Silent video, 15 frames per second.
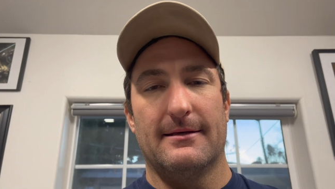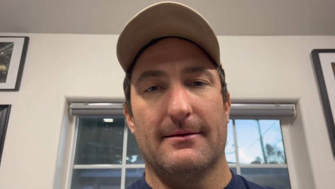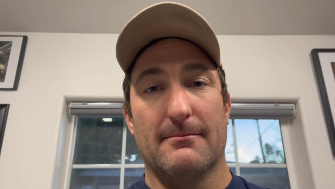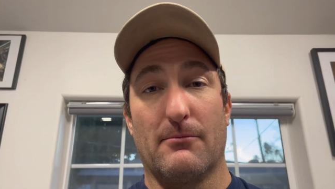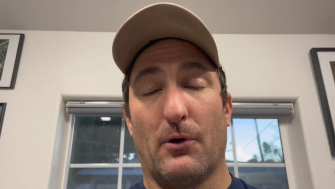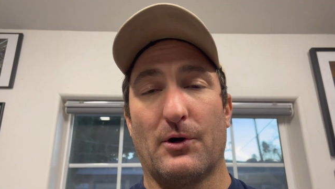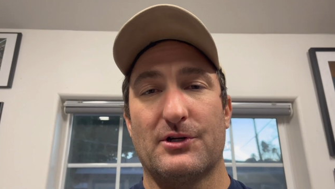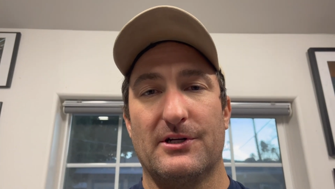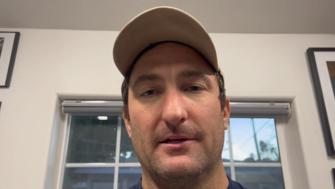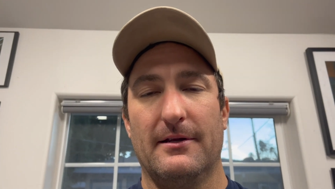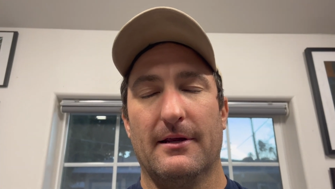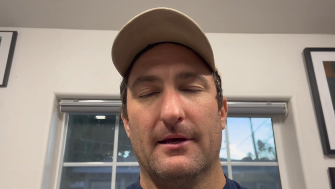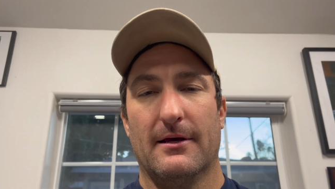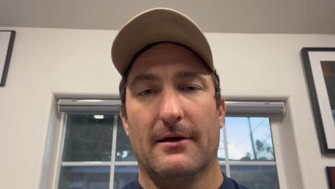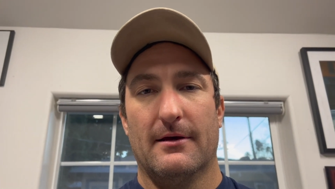the
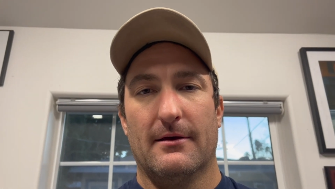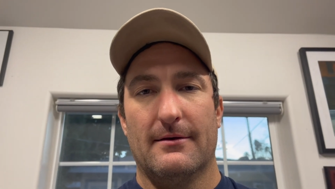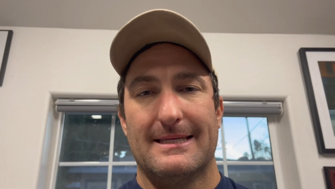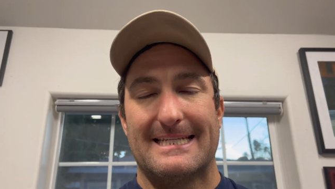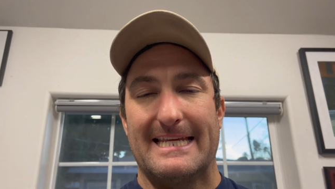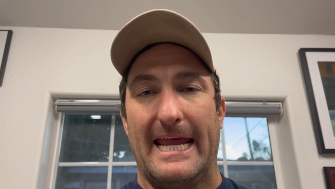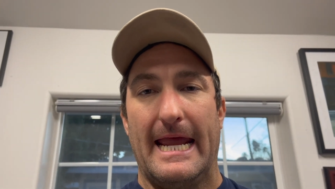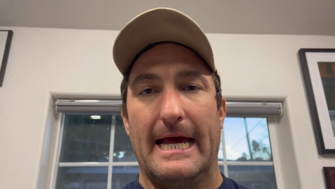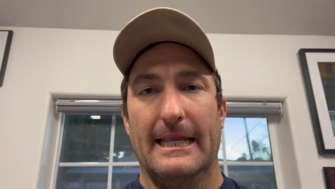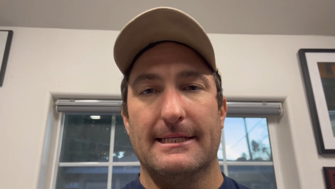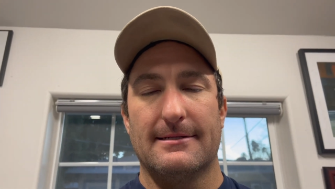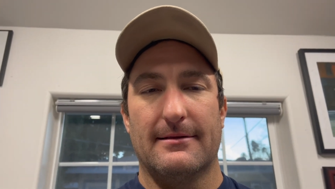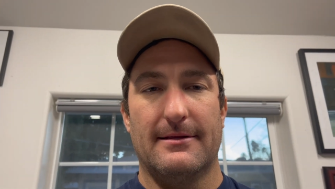Martian sand.